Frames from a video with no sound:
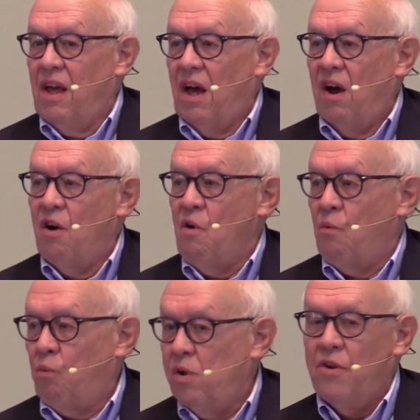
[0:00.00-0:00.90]
are
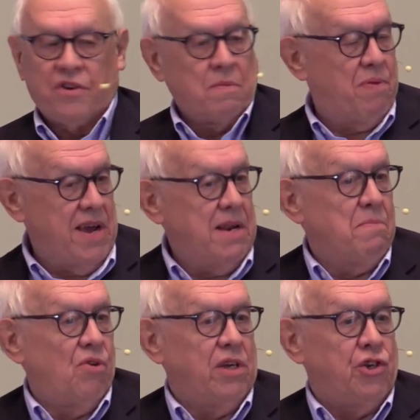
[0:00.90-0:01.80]
real
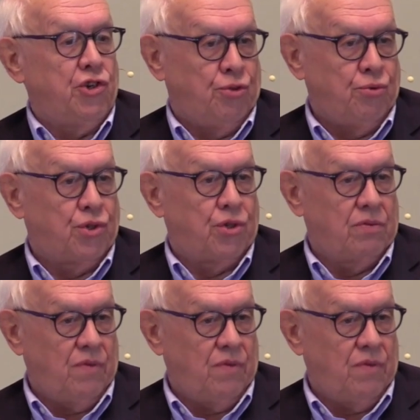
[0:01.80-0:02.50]
debatable issues